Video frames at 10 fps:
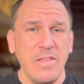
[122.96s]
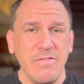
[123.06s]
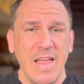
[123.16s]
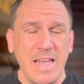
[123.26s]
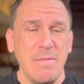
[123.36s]

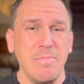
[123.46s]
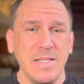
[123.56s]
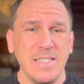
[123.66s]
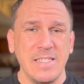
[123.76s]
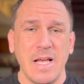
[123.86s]
vending
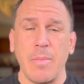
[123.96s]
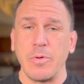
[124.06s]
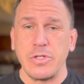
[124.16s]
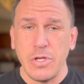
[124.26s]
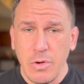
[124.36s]
business
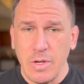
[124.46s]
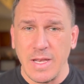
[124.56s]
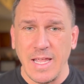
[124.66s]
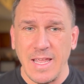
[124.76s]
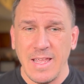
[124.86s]

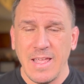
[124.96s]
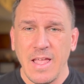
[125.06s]
opportunity,